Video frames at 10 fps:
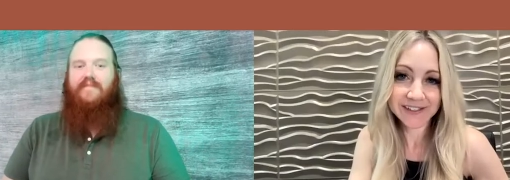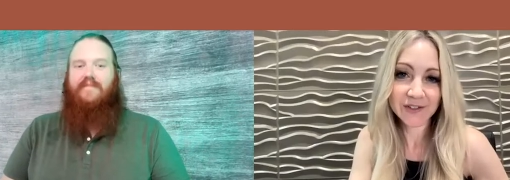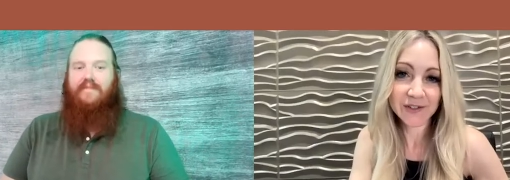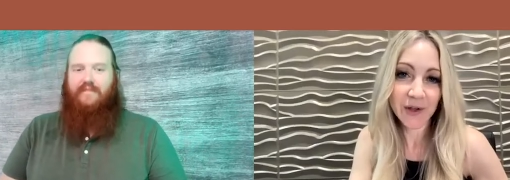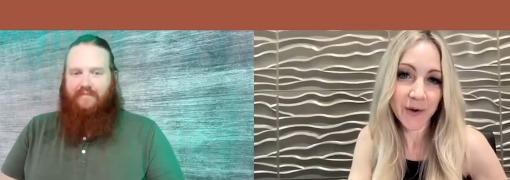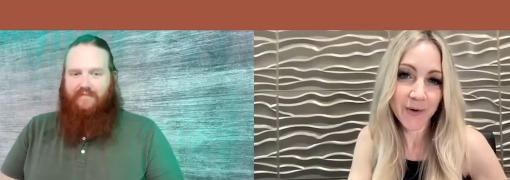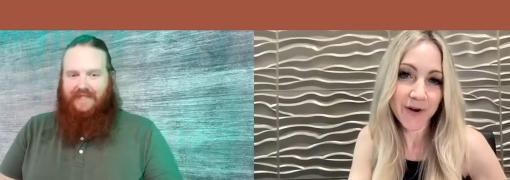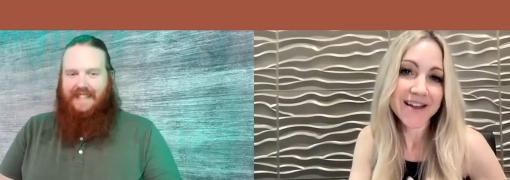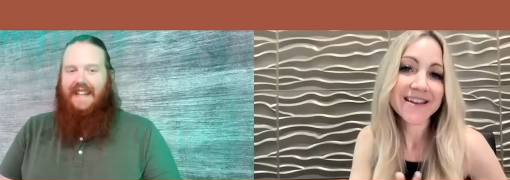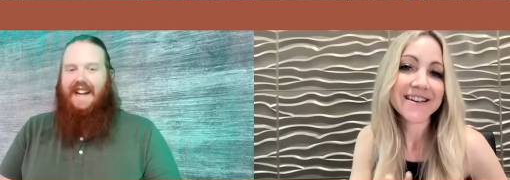Speaker 1: So
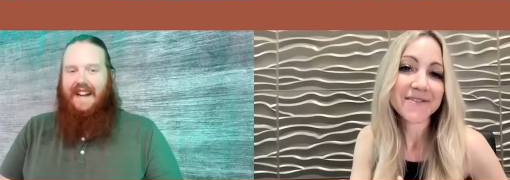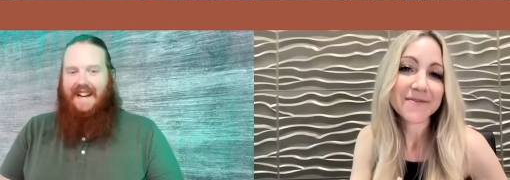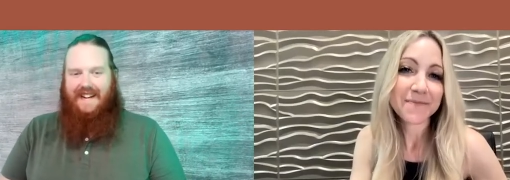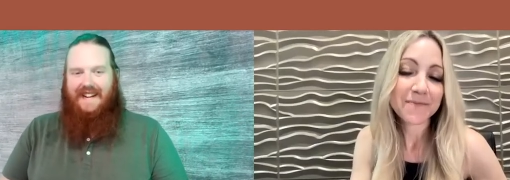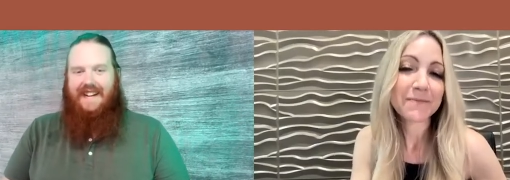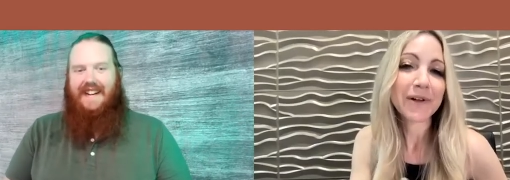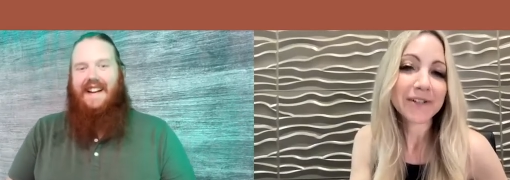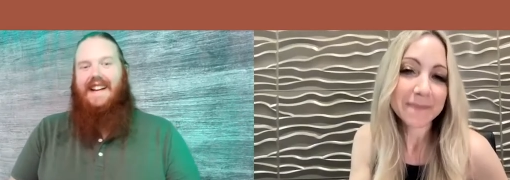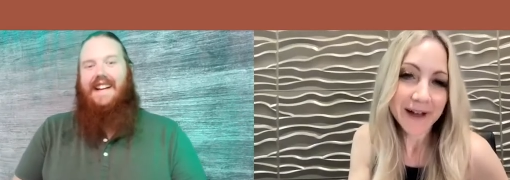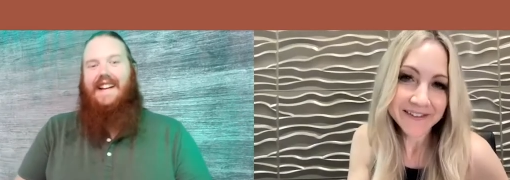
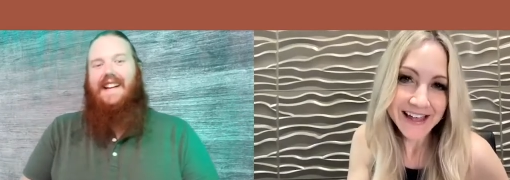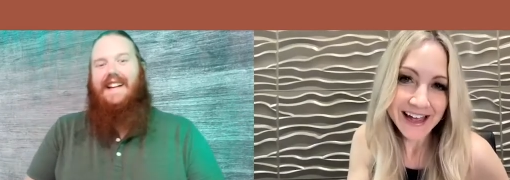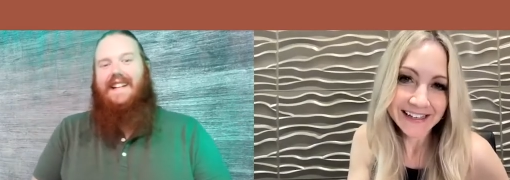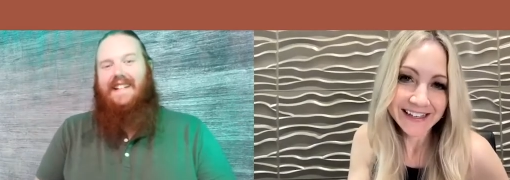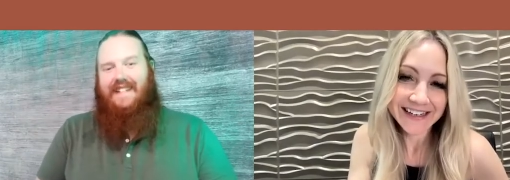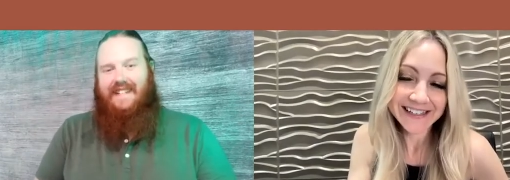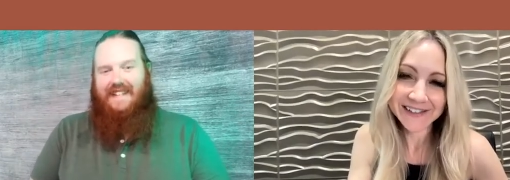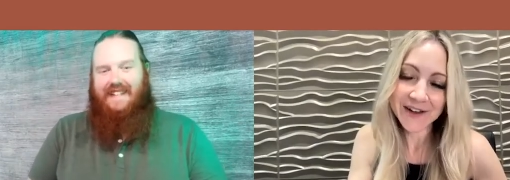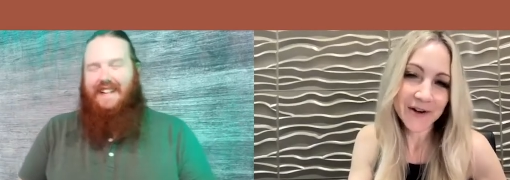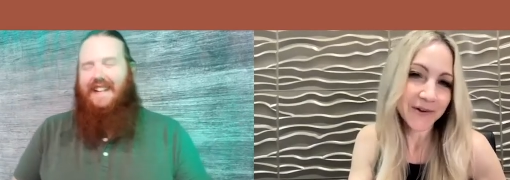build upon that and let
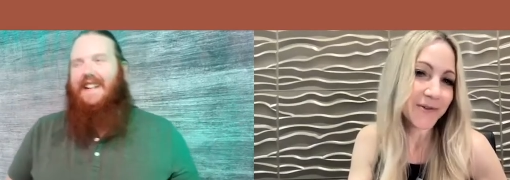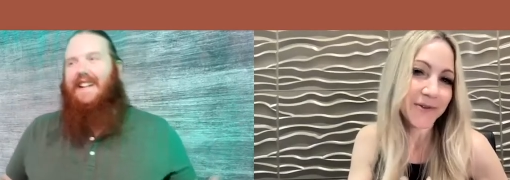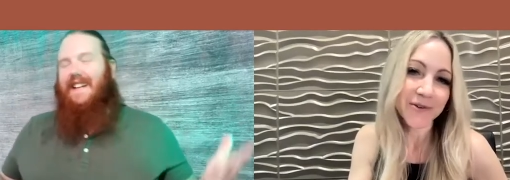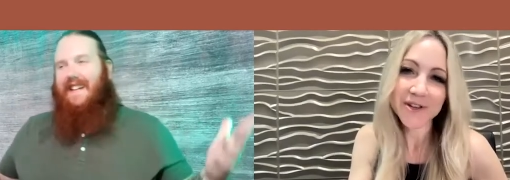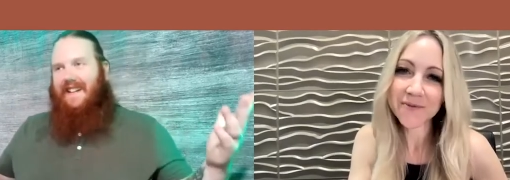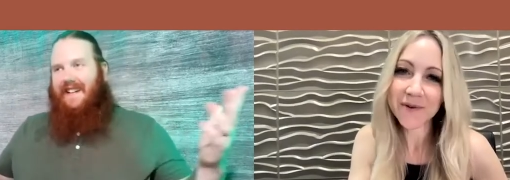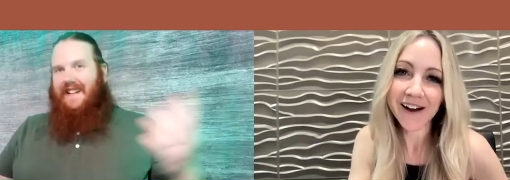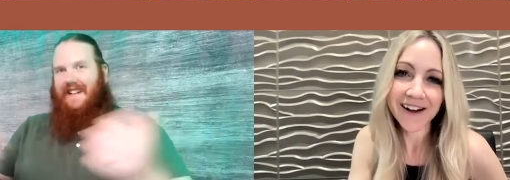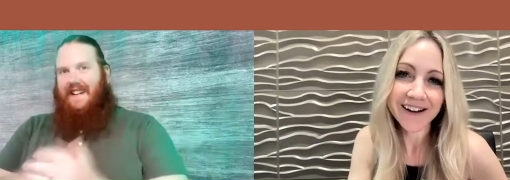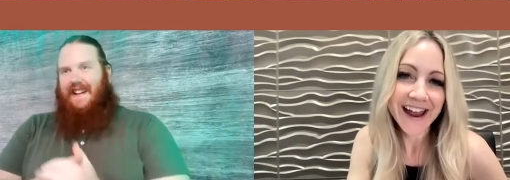us know who you
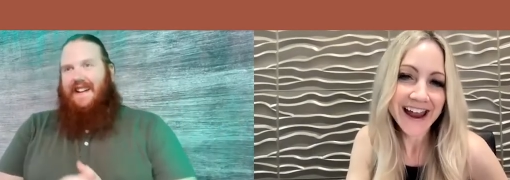are